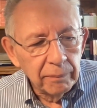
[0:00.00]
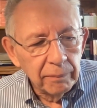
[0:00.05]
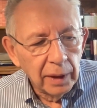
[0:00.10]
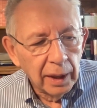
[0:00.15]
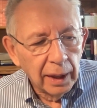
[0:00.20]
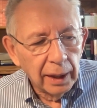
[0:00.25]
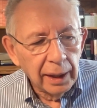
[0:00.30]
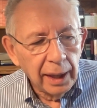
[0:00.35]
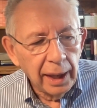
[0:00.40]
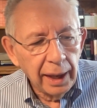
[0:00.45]

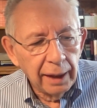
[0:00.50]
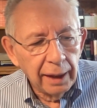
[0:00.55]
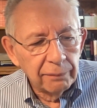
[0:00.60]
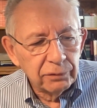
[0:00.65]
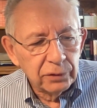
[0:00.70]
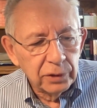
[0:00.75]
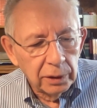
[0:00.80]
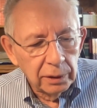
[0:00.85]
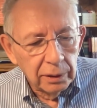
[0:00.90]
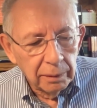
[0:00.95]

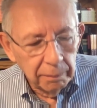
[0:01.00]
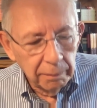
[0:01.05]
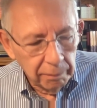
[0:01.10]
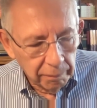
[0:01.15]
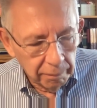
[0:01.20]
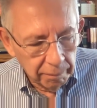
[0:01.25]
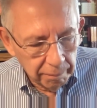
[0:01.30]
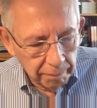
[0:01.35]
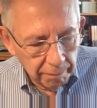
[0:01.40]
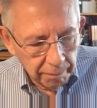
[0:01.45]
have to
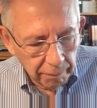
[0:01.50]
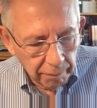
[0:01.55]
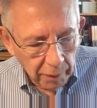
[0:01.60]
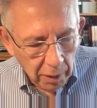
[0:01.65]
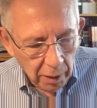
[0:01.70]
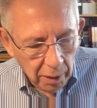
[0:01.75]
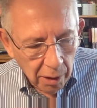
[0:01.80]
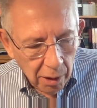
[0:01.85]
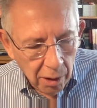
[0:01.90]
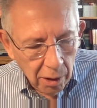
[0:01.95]

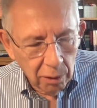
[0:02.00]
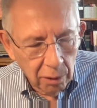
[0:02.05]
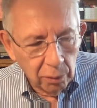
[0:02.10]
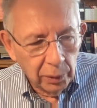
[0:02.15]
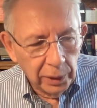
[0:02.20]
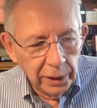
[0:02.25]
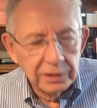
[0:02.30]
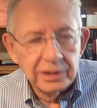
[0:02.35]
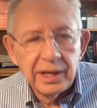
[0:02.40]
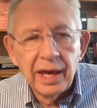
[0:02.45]

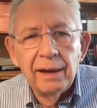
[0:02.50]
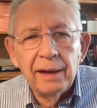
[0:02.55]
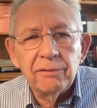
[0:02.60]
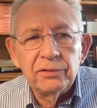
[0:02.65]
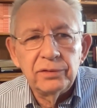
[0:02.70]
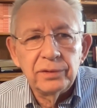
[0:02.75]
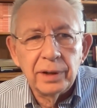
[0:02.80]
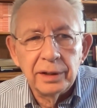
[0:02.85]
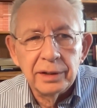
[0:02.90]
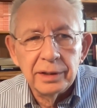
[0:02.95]
always have
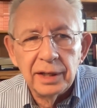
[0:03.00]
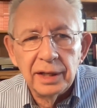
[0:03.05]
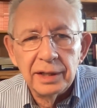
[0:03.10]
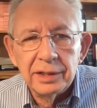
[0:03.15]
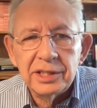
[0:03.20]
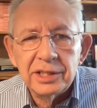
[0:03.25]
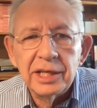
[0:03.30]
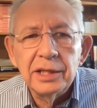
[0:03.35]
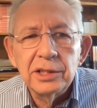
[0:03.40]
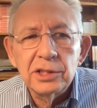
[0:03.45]
a
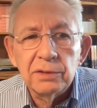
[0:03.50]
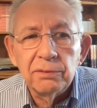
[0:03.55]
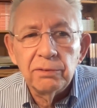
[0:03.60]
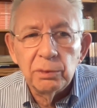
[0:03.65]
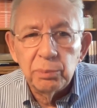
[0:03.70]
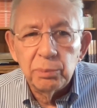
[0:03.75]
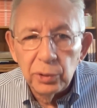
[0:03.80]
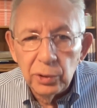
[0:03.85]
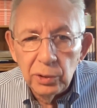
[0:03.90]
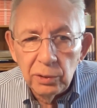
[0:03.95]
sense of
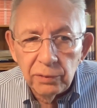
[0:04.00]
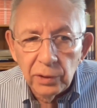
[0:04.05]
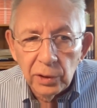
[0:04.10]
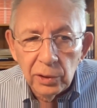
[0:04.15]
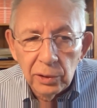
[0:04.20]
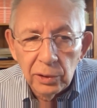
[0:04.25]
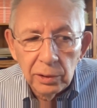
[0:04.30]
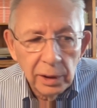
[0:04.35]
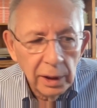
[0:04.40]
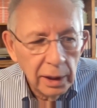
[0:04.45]

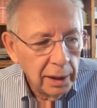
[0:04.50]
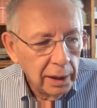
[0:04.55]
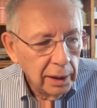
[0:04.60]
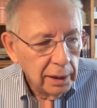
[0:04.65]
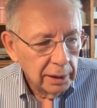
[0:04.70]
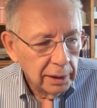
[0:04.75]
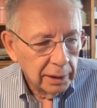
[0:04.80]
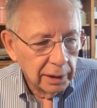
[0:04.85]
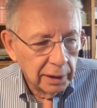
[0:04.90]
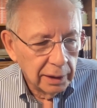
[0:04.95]
approval.
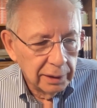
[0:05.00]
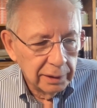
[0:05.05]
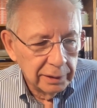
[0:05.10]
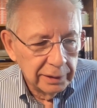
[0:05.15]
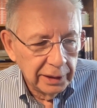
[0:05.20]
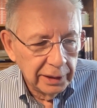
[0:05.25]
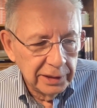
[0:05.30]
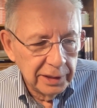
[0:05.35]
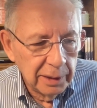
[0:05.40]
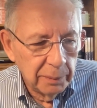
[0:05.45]

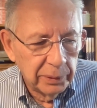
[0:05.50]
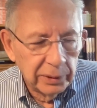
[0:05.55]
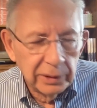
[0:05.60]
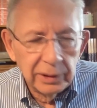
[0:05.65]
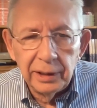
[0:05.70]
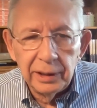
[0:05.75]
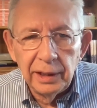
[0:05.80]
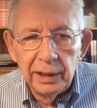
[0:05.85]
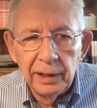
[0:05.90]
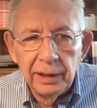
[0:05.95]
They
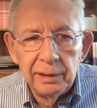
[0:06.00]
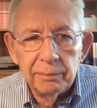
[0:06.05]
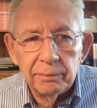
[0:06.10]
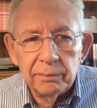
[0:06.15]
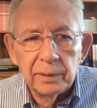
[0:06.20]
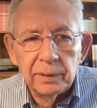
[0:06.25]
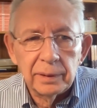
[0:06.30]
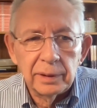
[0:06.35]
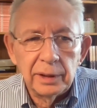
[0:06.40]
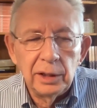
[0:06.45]
typically
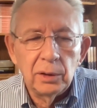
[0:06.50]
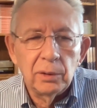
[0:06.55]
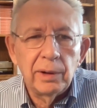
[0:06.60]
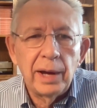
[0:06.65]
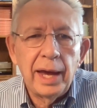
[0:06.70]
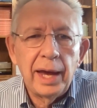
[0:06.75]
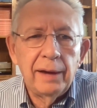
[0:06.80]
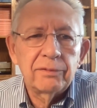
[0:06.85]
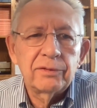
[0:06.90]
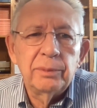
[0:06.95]

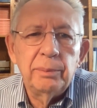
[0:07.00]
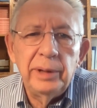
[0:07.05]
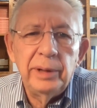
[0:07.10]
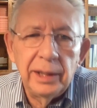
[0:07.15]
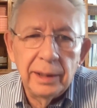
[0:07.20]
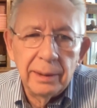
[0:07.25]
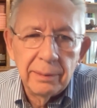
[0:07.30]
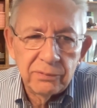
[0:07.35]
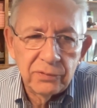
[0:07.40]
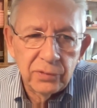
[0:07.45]
have to
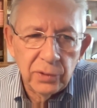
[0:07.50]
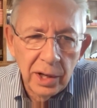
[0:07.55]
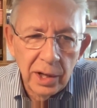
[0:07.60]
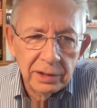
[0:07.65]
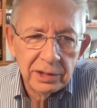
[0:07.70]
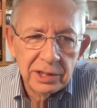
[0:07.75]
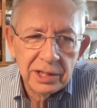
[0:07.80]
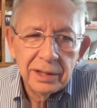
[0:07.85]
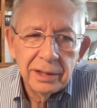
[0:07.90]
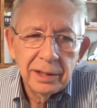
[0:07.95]
be up
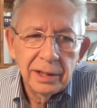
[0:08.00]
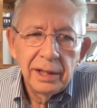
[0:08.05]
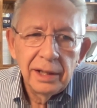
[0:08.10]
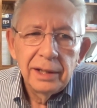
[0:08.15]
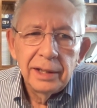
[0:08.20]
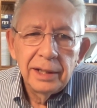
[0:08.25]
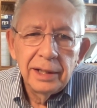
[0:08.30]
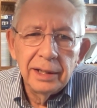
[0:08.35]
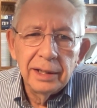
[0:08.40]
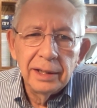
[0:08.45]
front
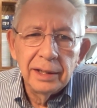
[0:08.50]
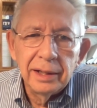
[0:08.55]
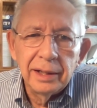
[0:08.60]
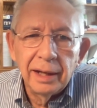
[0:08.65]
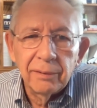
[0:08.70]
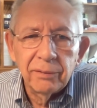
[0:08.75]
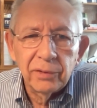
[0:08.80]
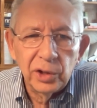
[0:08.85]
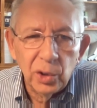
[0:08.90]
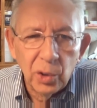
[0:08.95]
in
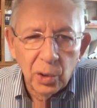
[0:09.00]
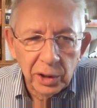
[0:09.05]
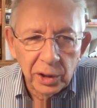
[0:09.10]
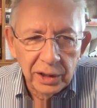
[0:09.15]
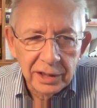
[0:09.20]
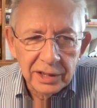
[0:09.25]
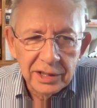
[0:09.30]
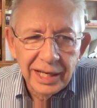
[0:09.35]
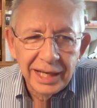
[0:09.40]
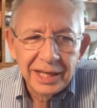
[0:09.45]
every
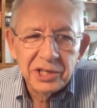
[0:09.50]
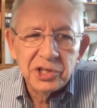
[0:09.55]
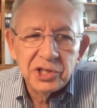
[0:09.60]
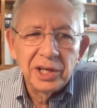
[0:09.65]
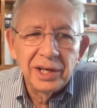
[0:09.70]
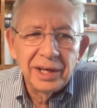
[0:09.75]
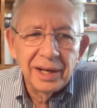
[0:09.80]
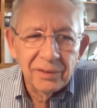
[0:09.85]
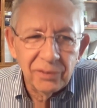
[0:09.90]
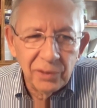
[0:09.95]

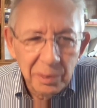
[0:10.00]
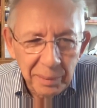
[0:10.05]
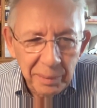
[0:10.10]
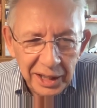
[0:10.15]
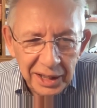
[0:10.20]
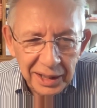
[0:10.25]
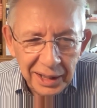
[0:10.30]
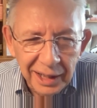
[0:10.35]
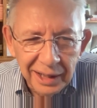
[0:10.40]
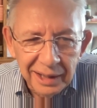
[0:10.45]
organization, every
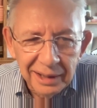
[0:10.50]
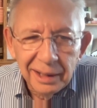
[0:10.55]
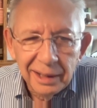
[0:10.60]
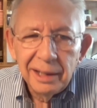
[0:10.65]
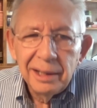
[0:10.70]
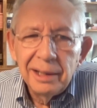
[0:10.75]
meeting.